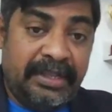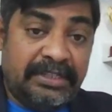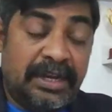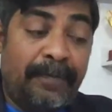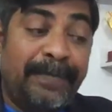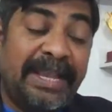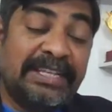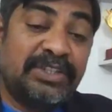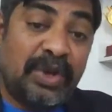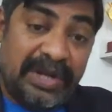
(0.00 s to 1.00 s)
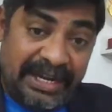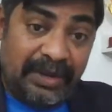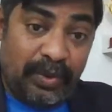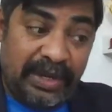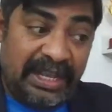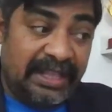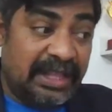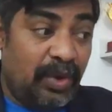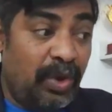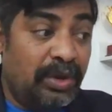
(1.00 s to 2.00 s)
So now based on it only,
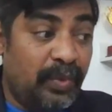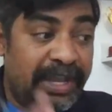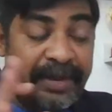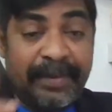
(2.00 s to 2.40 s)
the whole query